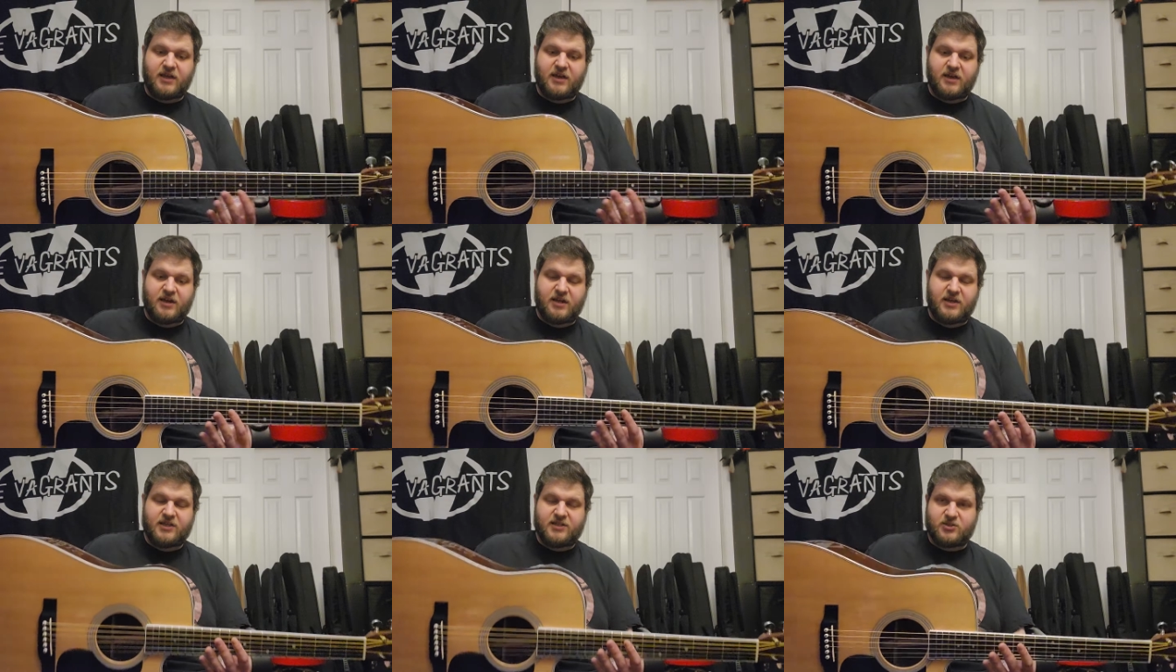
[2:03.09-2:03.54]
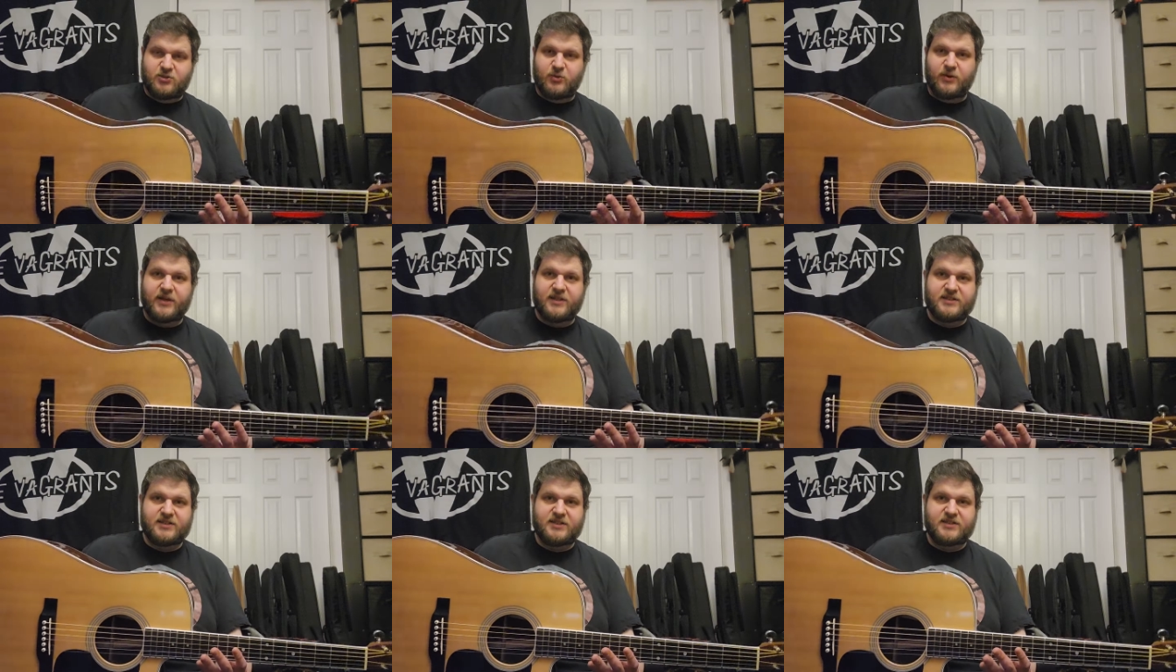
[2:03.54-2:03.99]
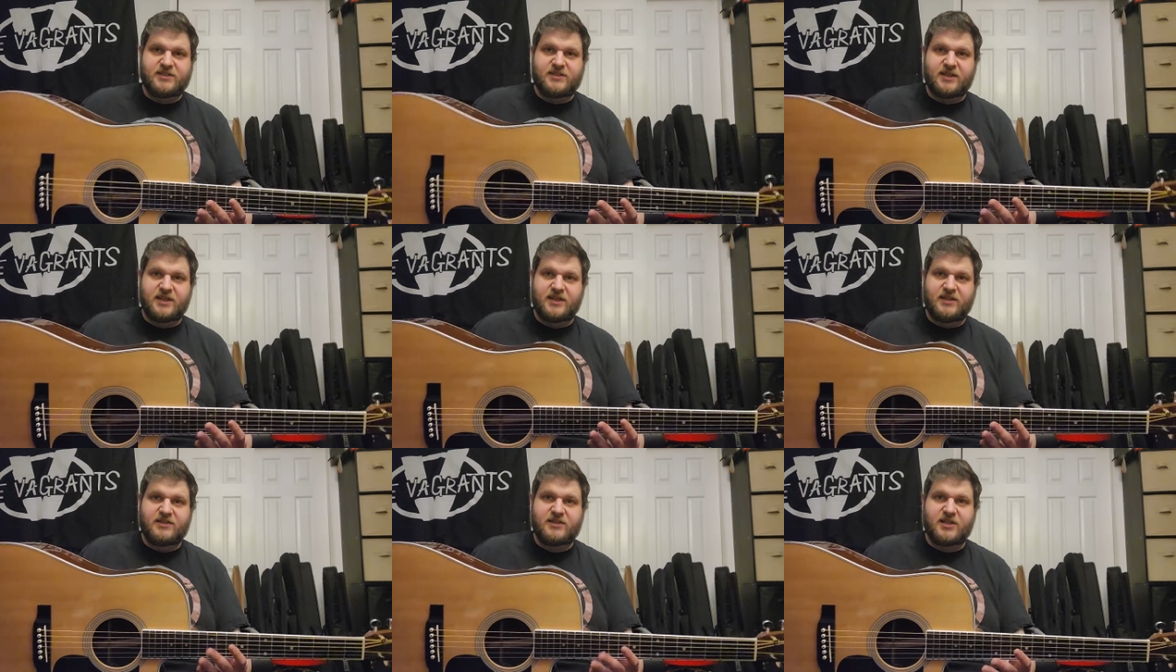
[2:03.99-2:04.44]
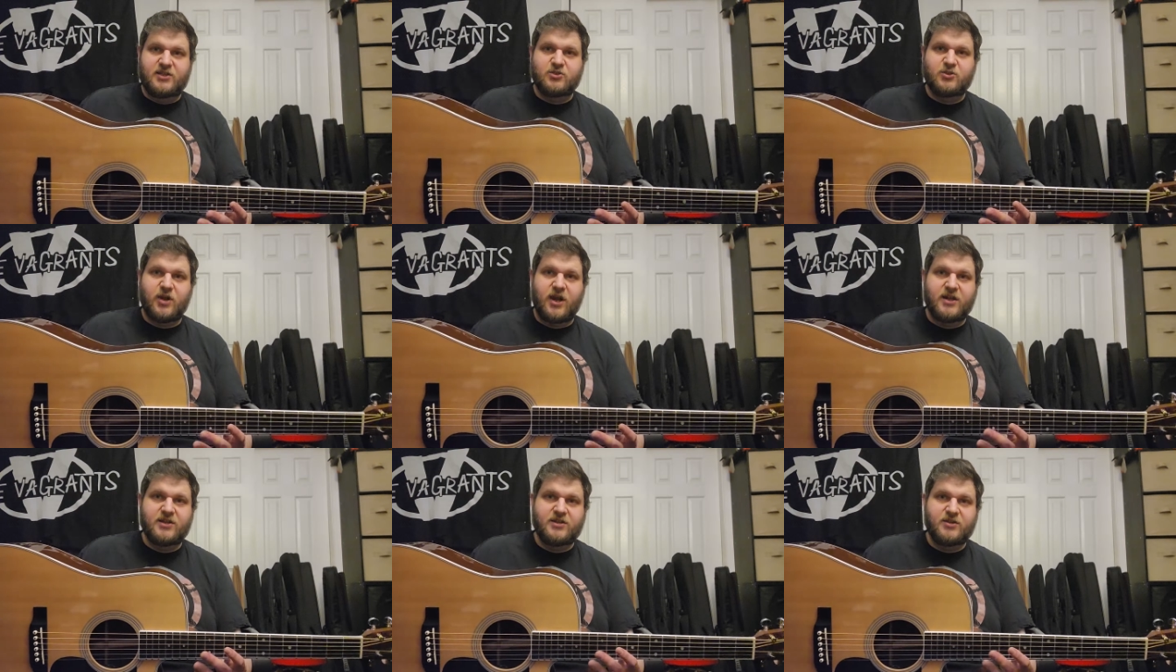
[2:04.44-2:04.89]
Uh, in 2016, they
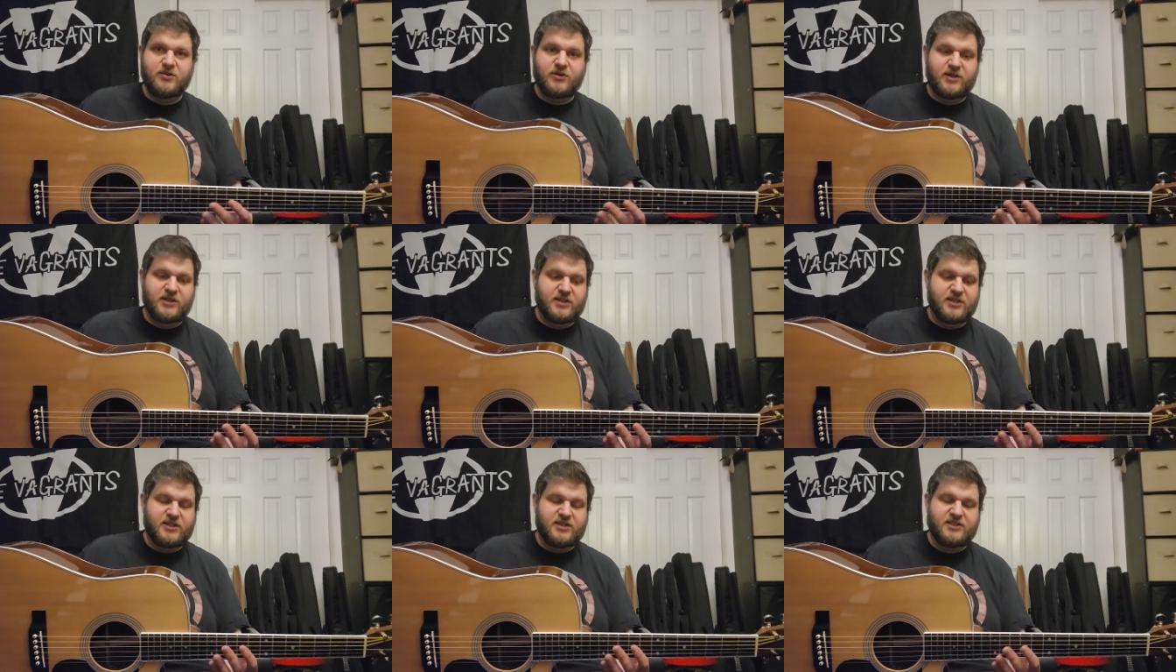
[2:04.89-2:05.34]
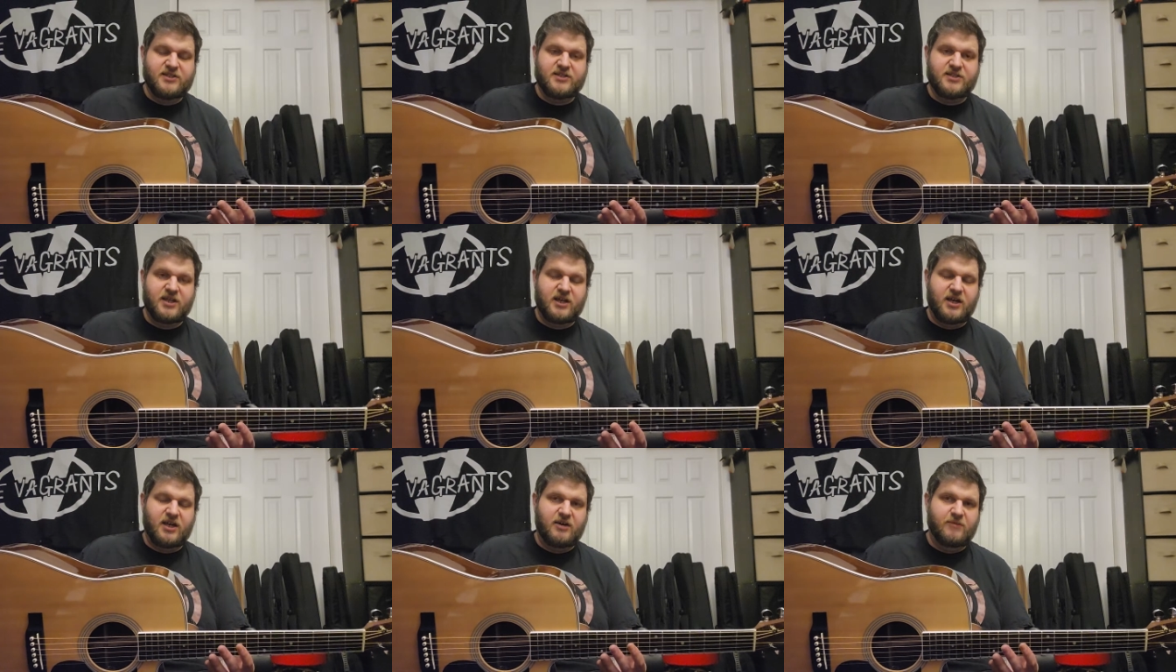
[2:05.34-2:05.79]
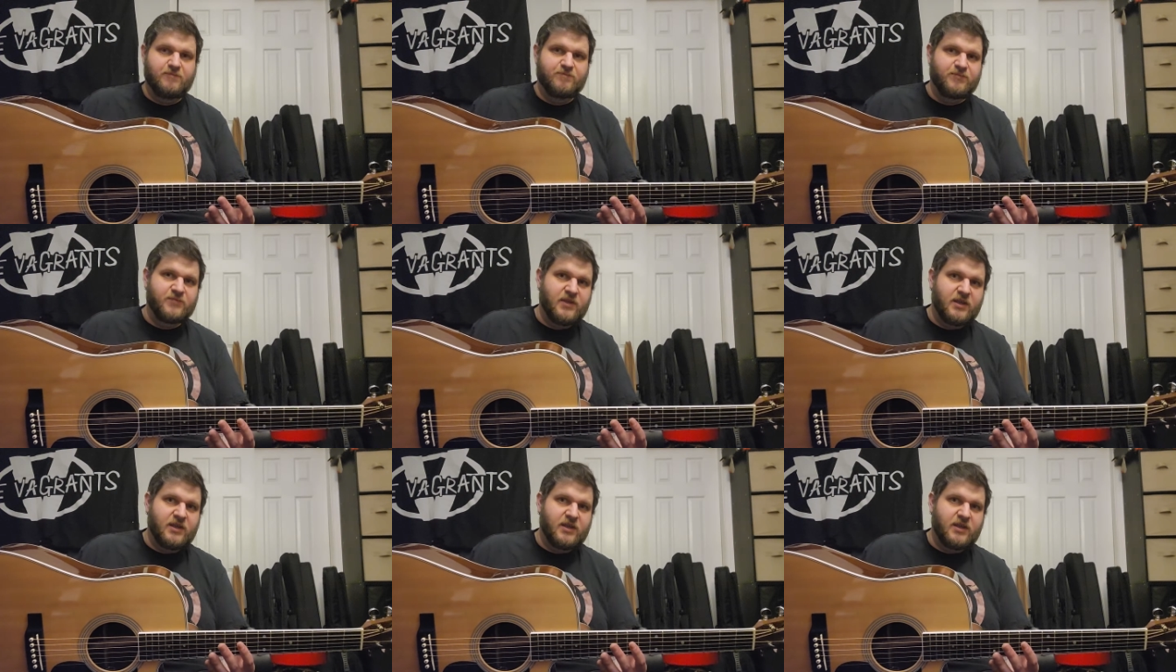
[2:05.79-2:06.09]
tried doing this um,